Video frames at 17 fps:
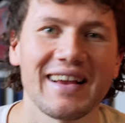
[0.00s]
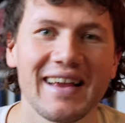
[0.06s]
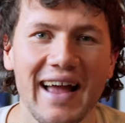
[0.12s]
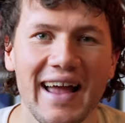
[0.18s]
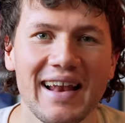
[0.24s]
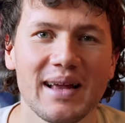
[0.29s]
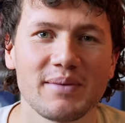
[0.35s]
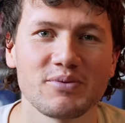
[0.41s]

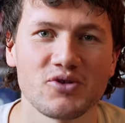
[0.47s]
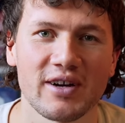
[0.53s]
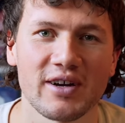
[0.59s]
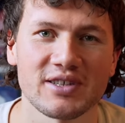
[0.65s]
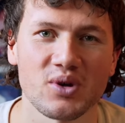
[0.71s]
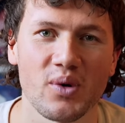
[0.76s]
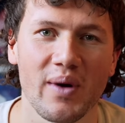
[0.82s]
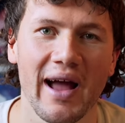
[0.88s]
Caeleb
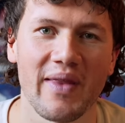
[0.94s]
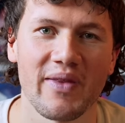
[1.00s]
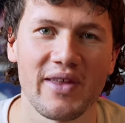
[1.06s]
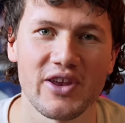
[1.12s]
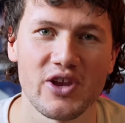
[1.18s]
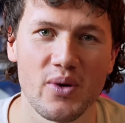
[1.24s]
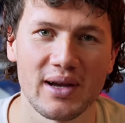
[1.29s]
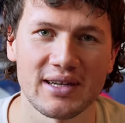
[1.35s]
Dressel and
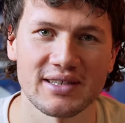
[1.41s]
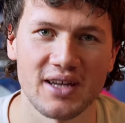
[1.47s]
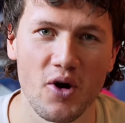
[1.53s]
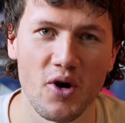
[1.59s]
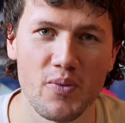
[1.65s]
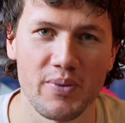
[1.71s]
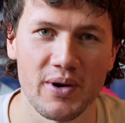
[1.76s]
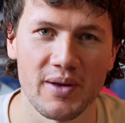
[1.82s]
the US
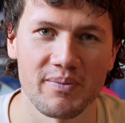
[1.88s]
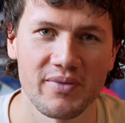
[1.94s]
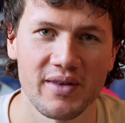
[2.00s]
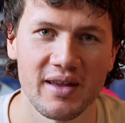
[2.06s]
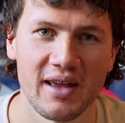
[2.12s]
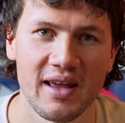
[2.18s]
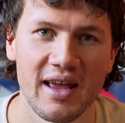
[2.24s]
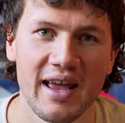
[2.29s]
Open.
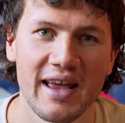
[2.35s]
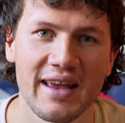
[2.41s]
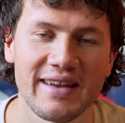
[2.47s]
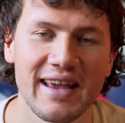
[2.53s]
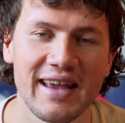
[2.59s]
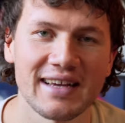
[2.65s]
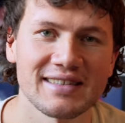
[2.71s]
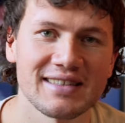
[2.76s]

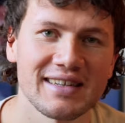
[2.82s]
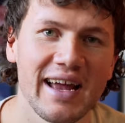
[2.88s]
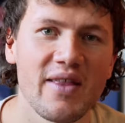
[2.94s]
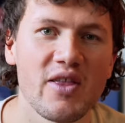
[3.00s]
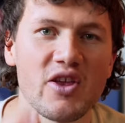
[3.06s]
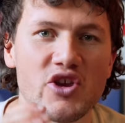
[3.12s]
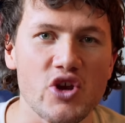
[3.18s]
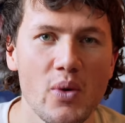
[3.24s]
Yesterday,
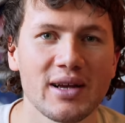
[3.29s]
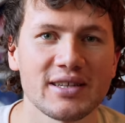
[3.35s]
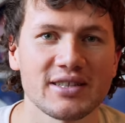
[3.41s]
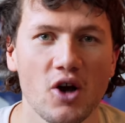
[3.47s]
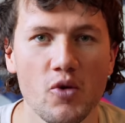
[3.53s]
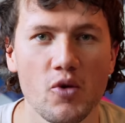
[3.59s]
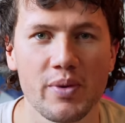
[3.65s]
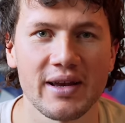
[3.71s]
the US
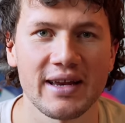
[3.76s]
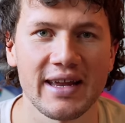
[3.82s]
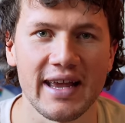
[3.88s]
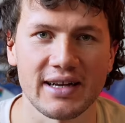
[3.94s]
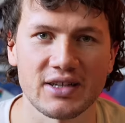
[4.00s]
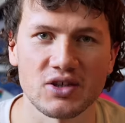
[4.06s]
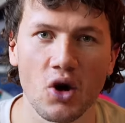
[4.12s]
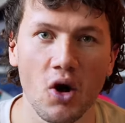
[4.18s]
Open
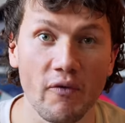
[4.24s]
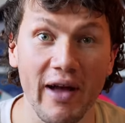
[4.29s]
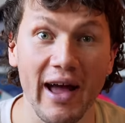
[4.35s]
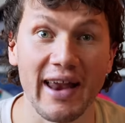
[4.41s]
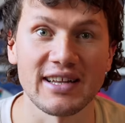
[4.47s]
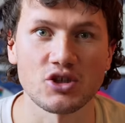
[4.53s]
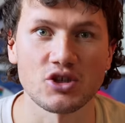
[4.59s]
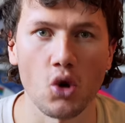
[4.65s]
kicked off,
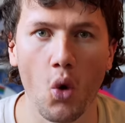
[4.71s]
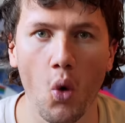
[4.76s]
and it's